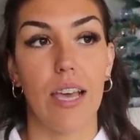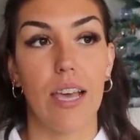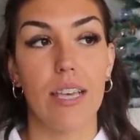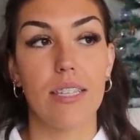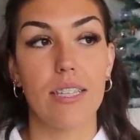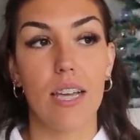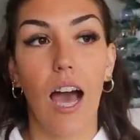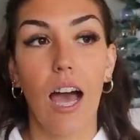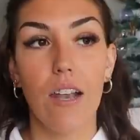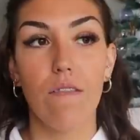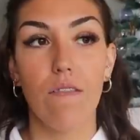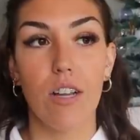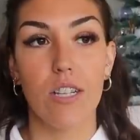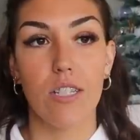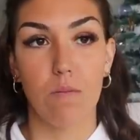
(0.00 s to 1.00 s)
it's kind
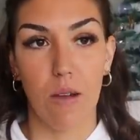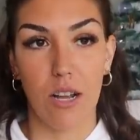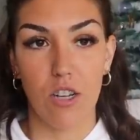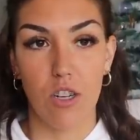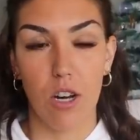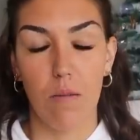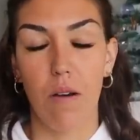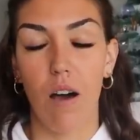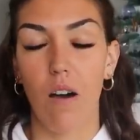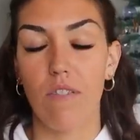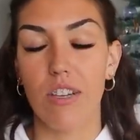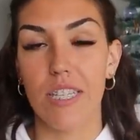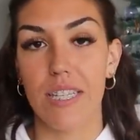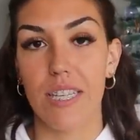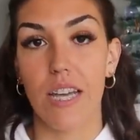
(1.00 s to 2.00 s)
of on a spectrum.
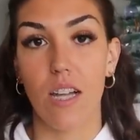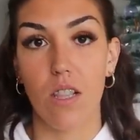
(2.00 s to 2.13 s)
Obviously,